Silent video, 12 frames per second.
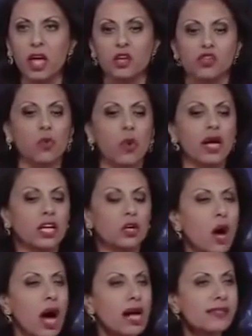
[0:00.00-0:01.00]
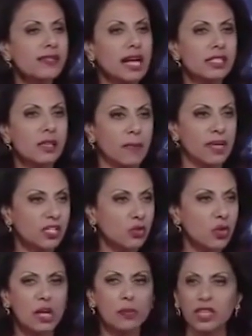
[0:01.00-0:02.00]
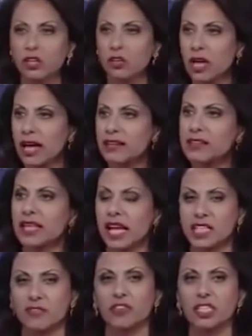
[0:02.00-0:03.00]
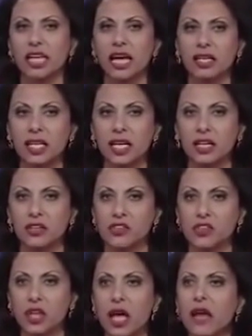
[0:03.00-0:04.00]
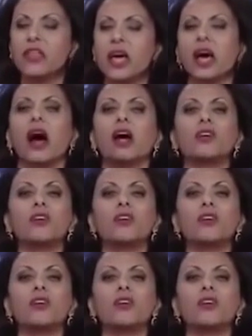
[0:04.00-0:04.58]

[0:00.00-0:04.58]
So when Iran signs a peace treaty with the United States for 10 years, they are